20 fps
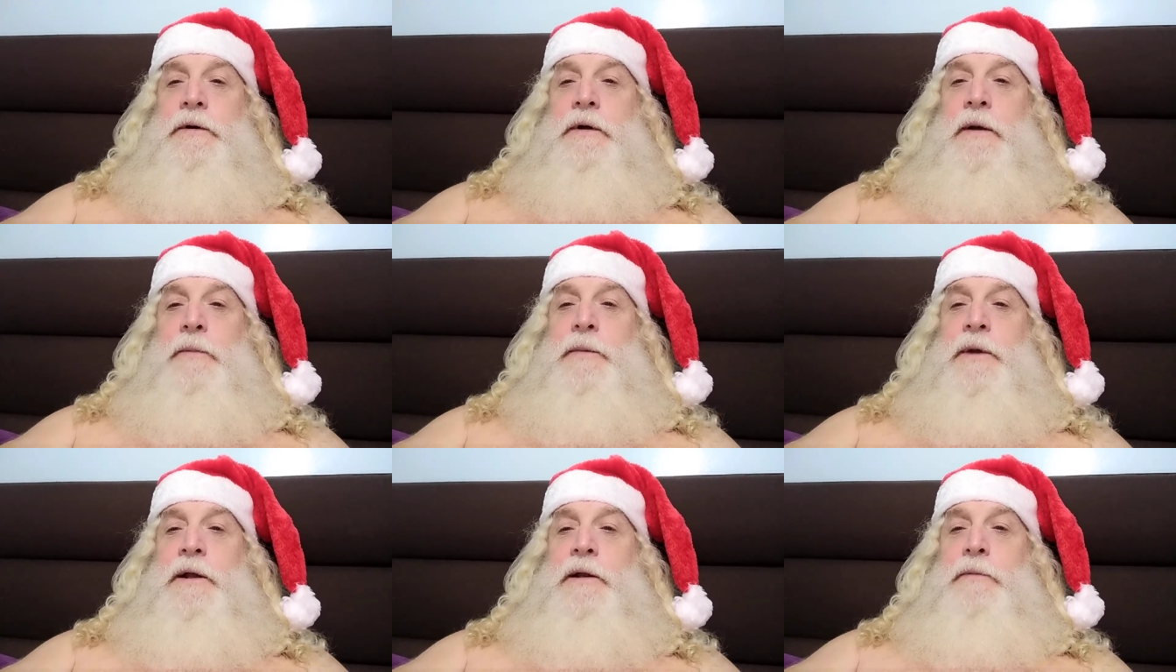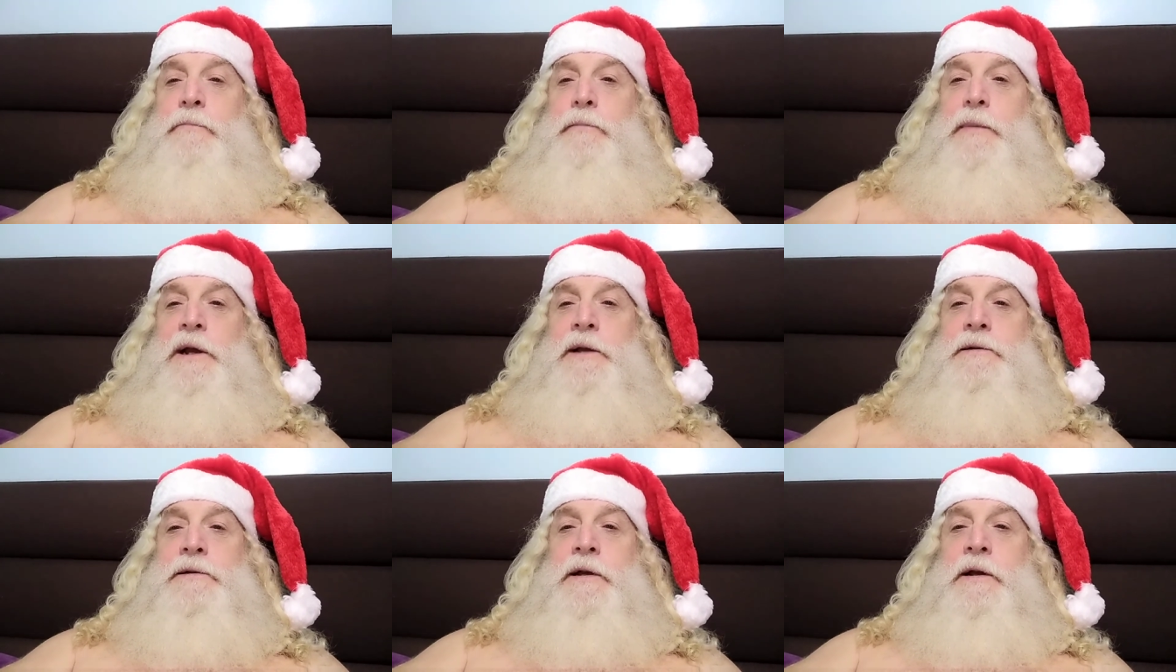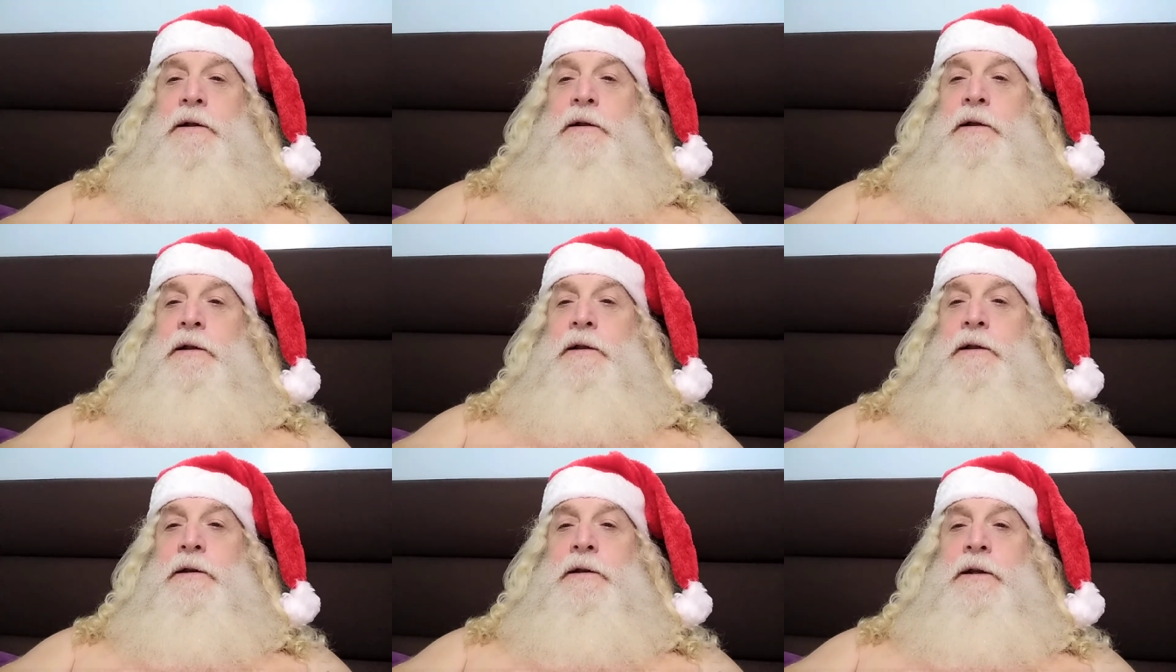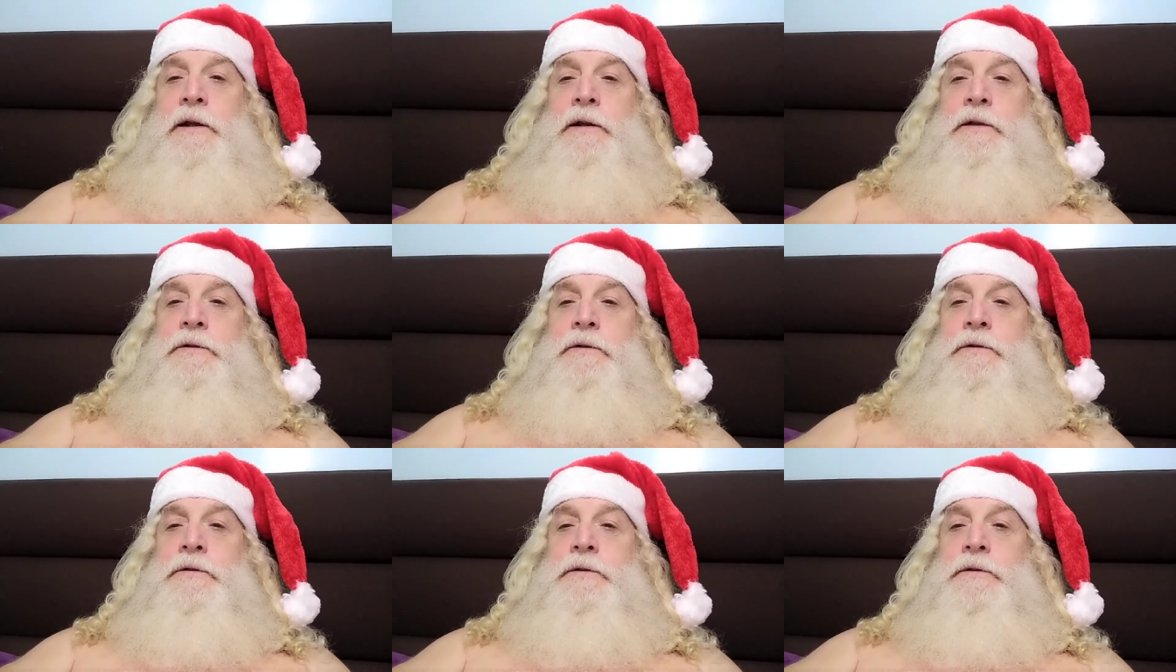I mean, basically, the
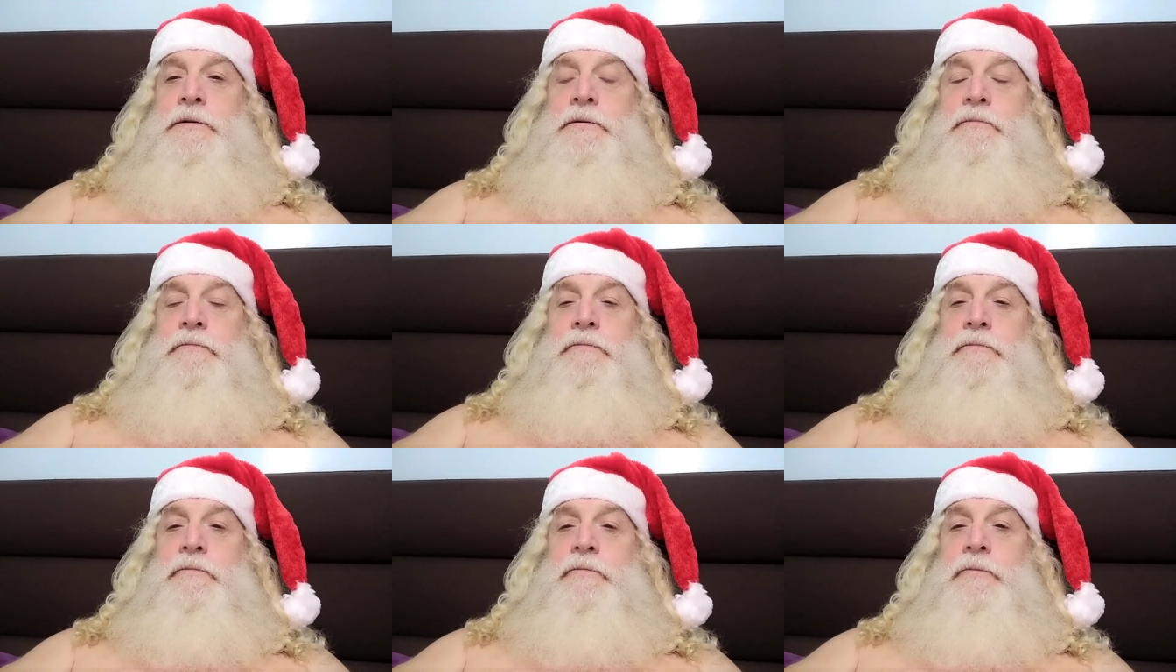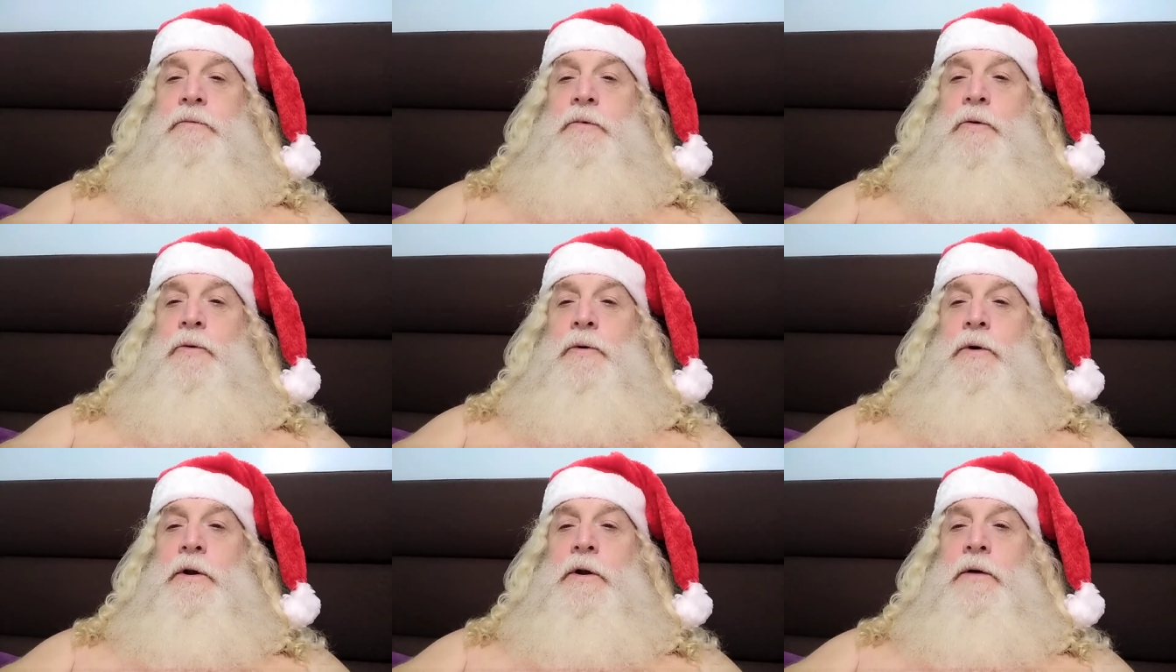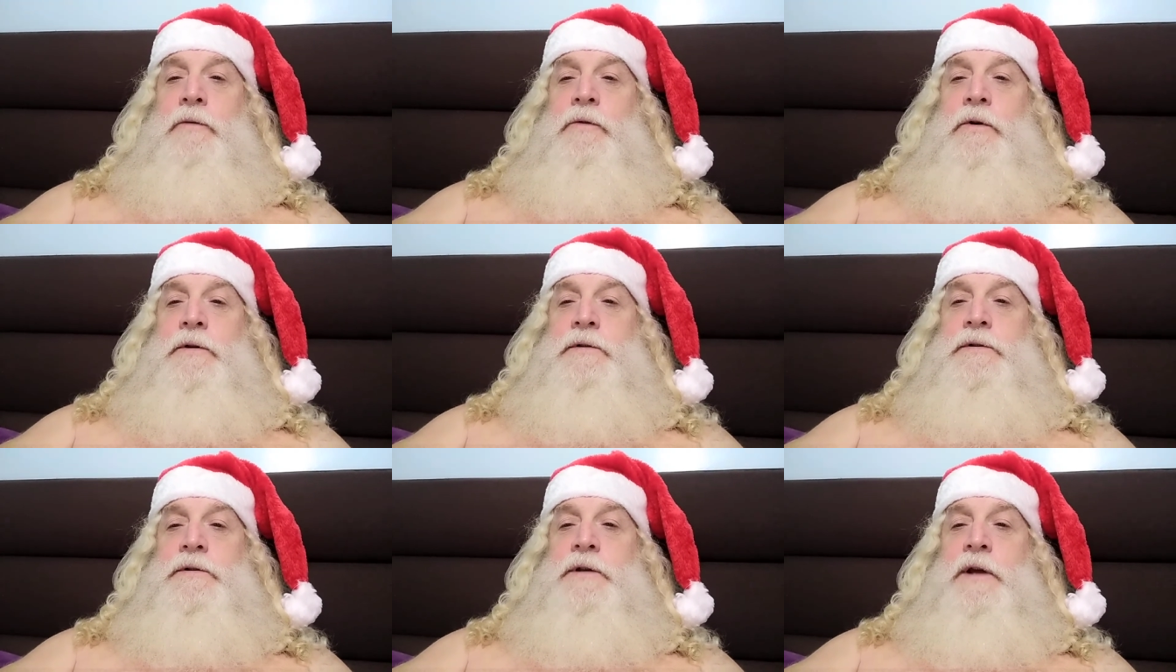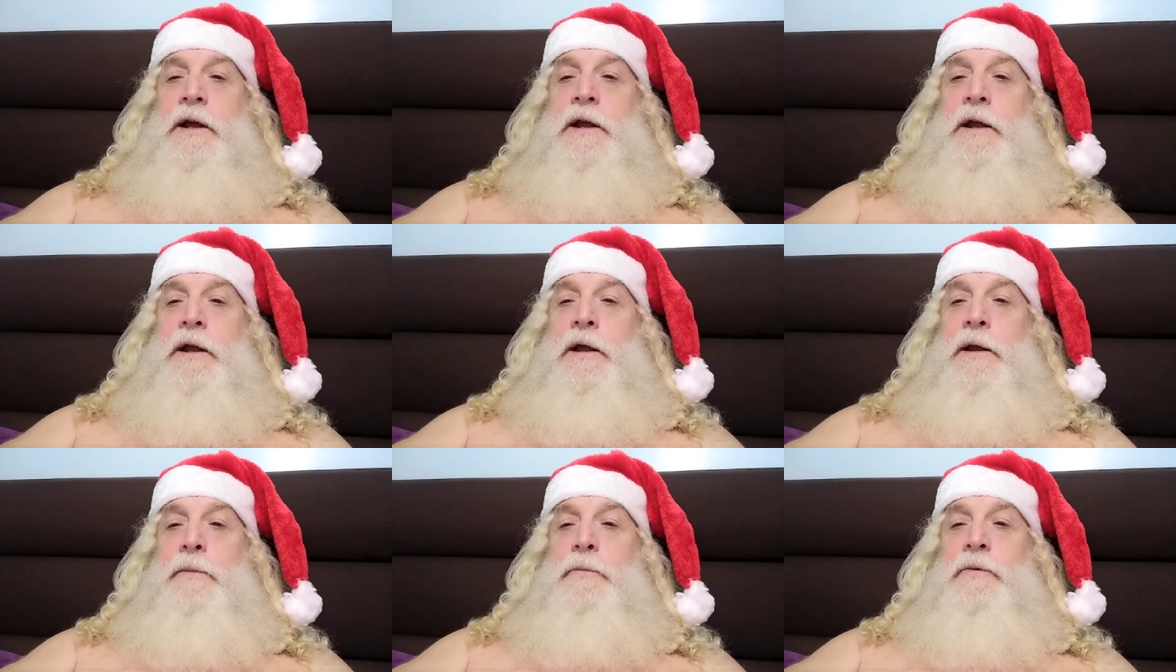teacher's going over the
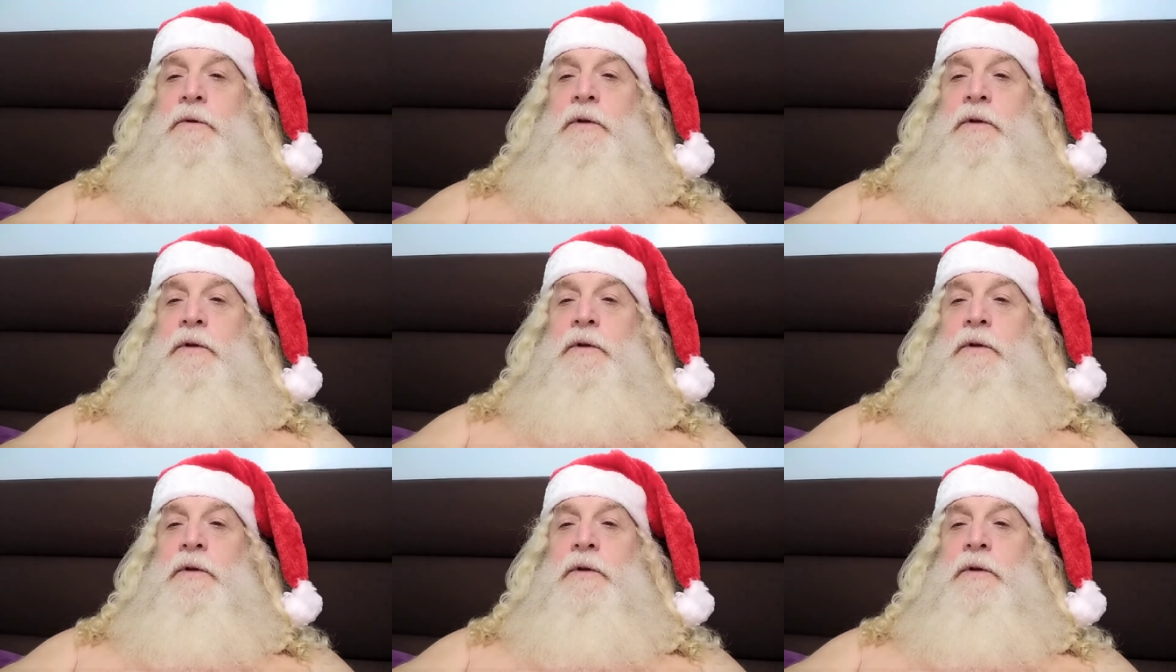same